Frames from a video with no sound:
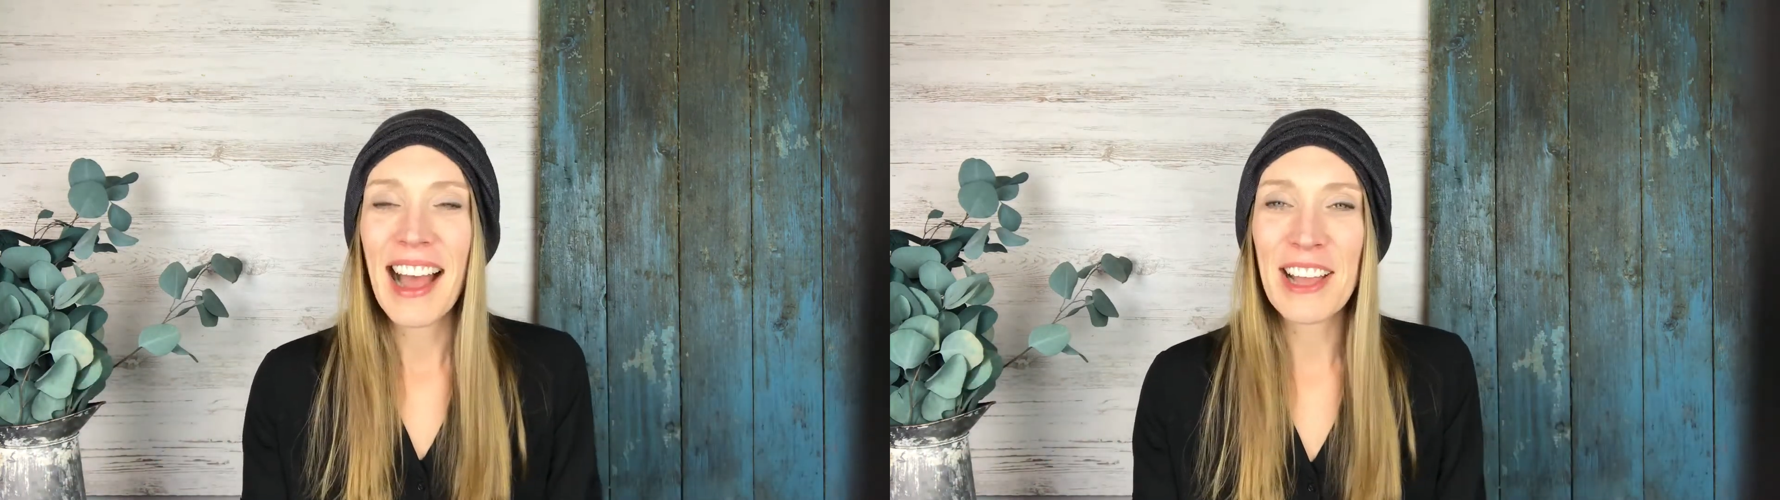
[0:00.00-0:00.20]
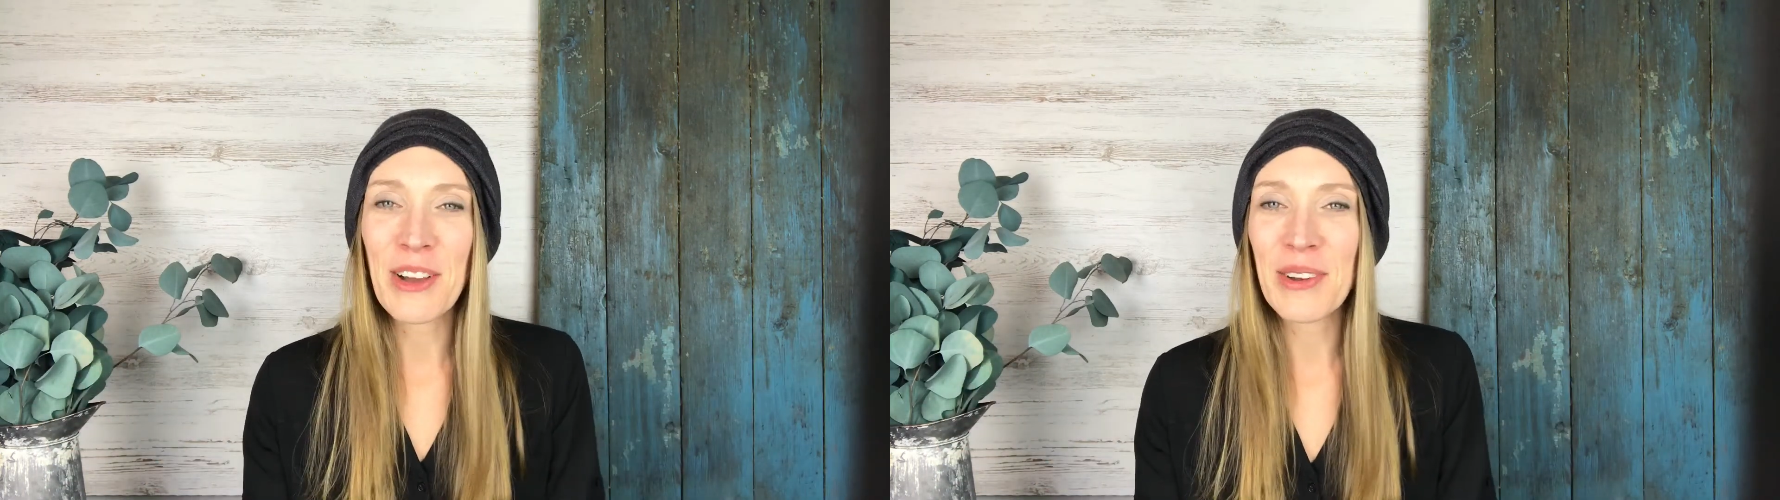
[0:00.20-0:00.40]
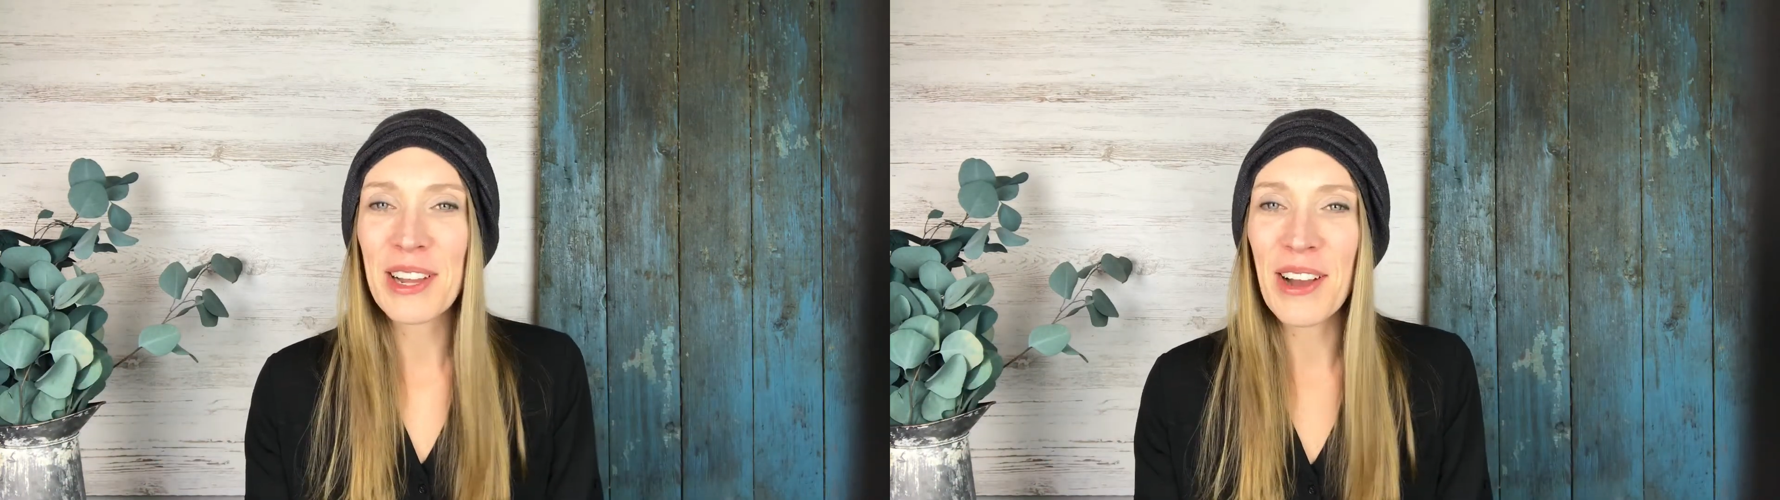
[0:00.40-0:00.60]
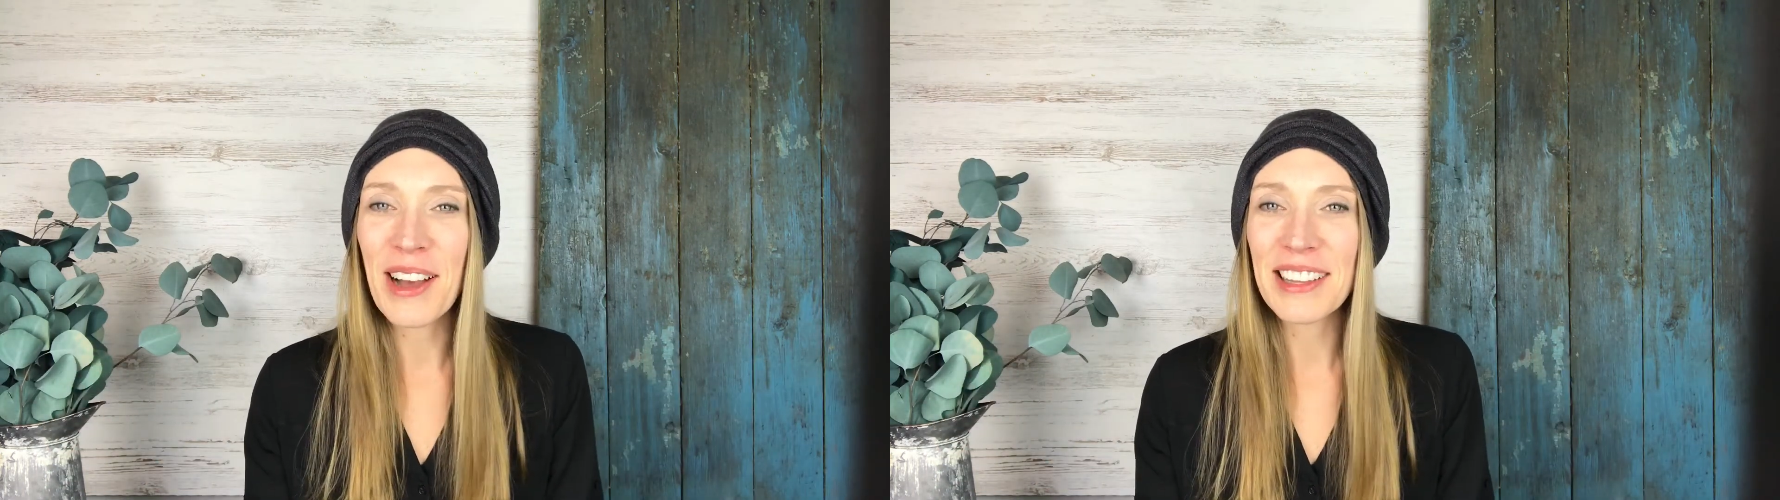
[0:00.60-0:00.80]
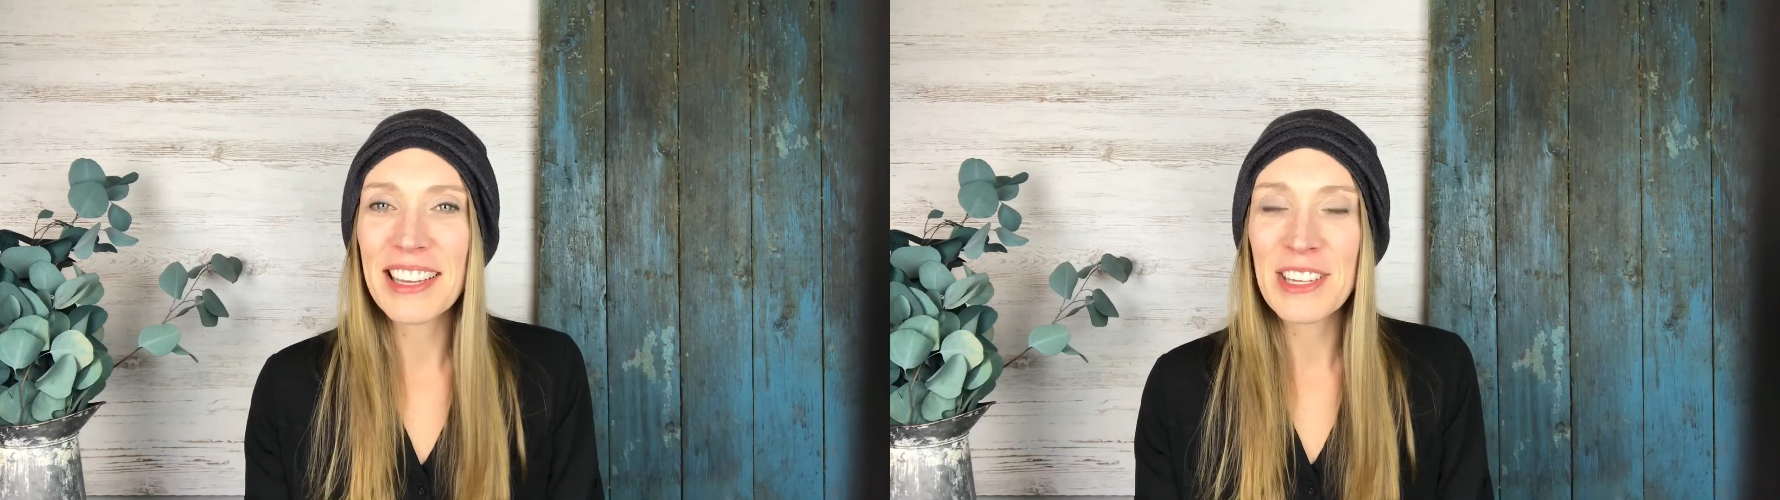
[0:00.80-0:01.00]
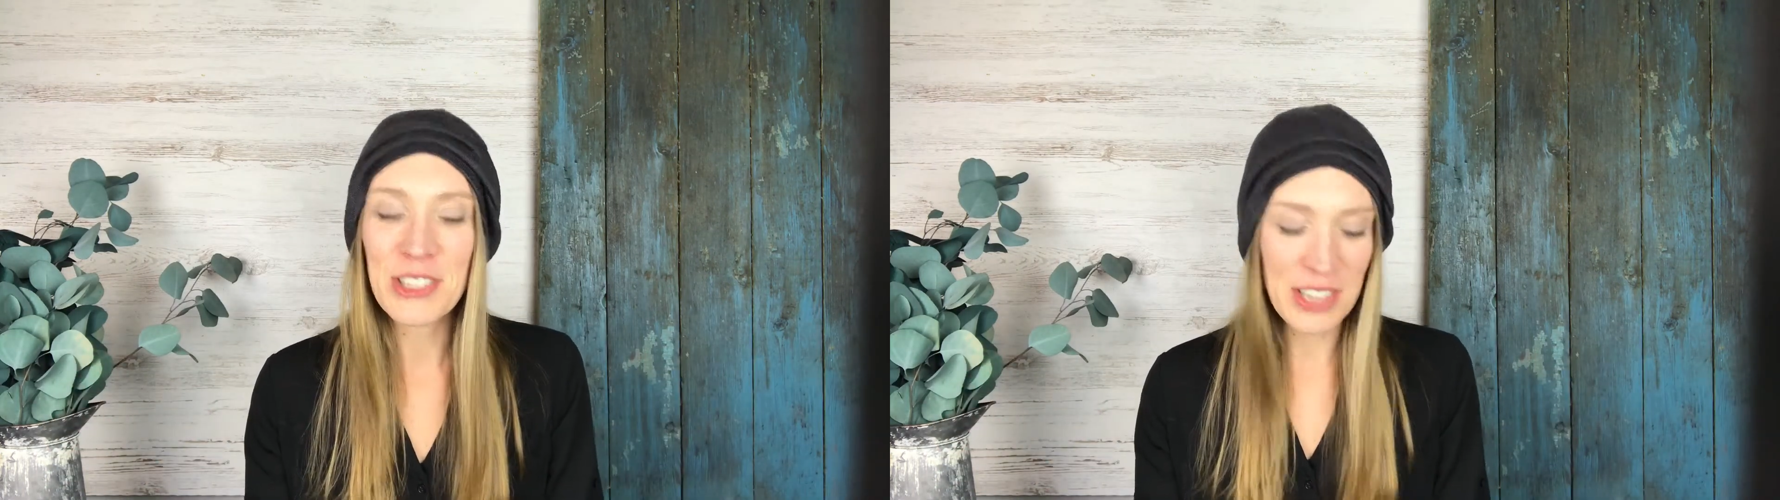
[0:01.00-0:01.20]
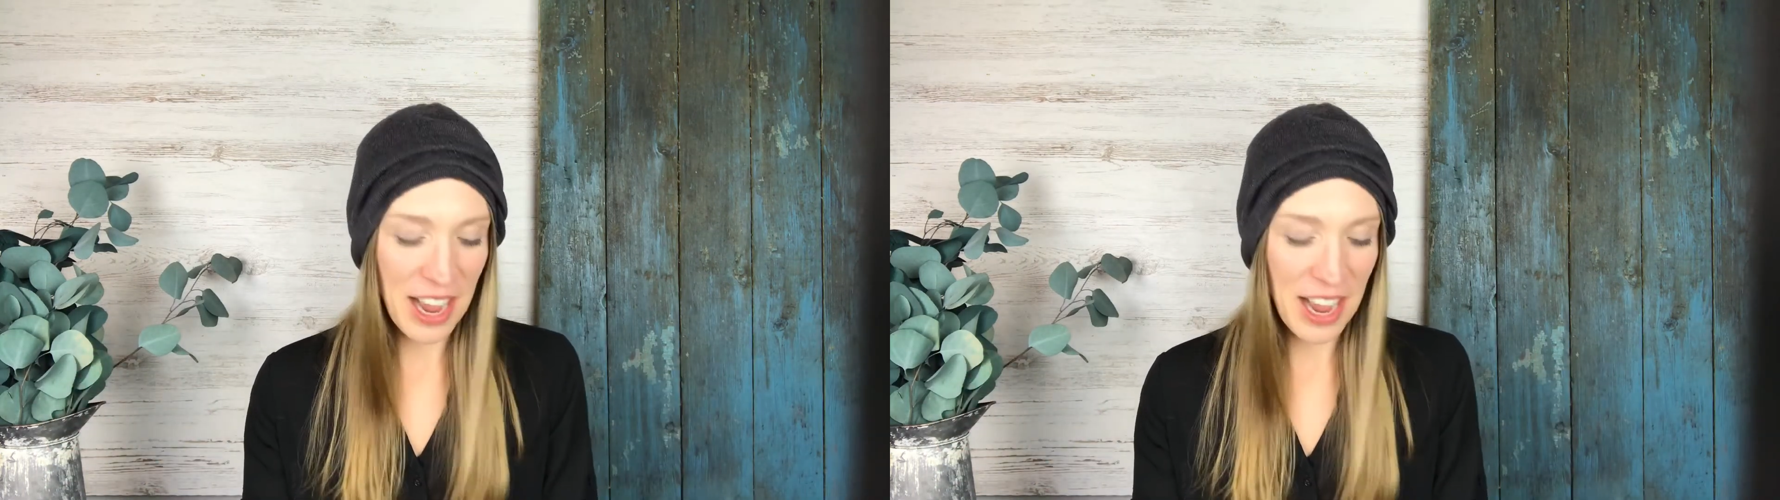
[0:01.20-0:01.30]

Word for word: I go to college.